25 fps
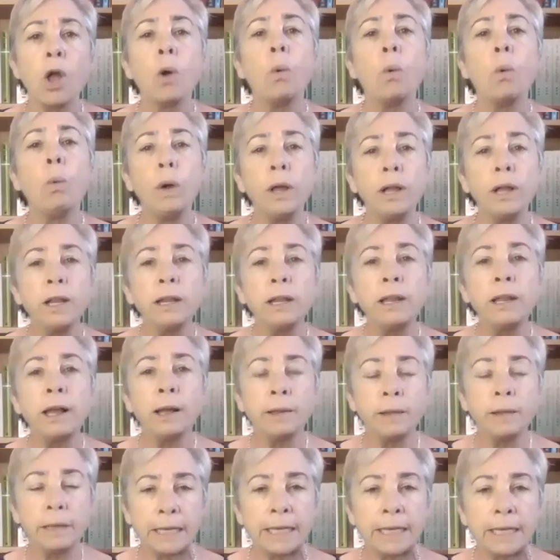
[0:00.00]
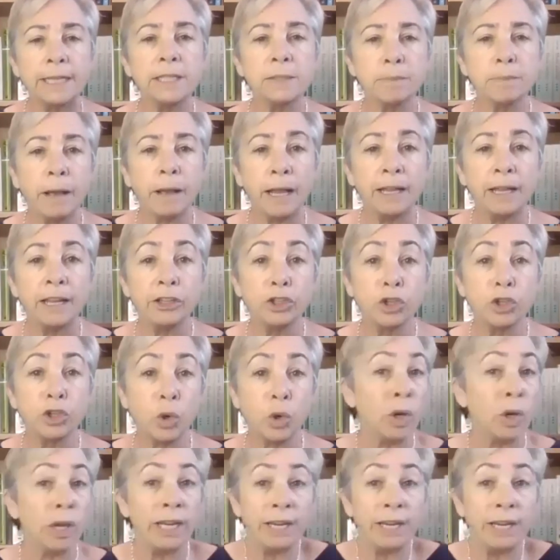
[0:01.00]
Will Hezbollah
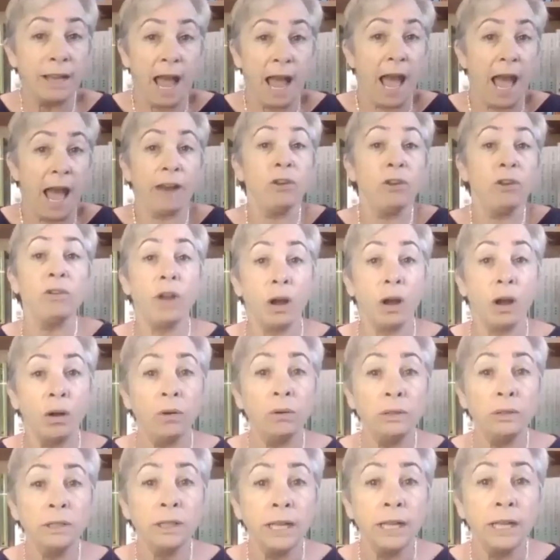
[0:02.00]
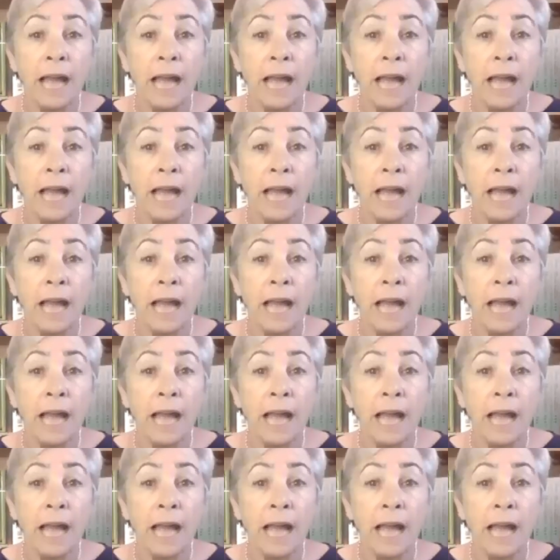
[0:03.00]
join? I don't know.